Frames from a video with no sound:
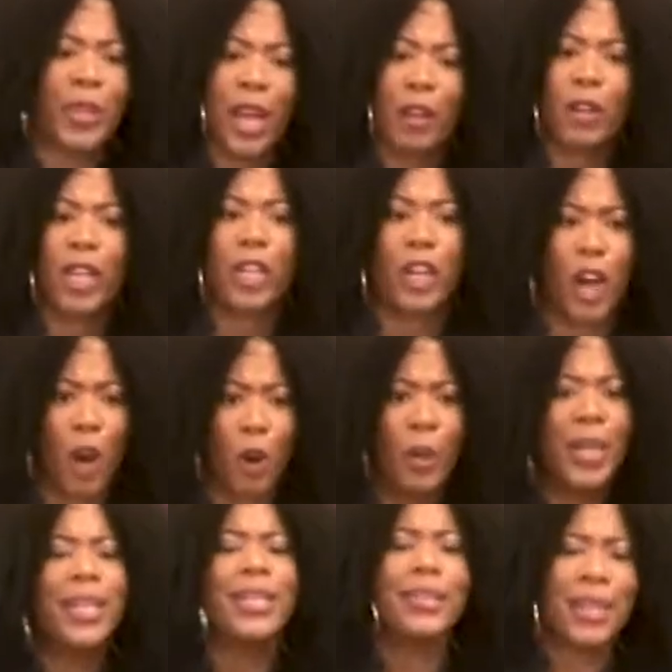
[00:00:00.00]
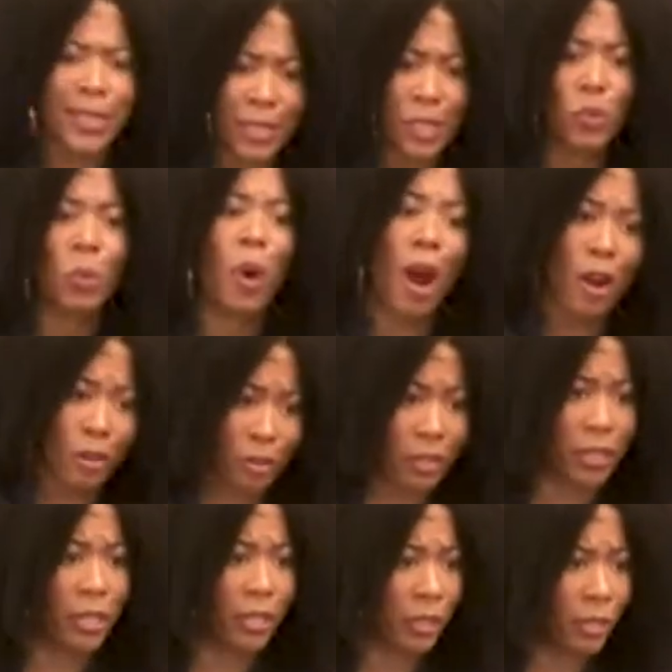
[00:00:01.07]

there it go. This is work.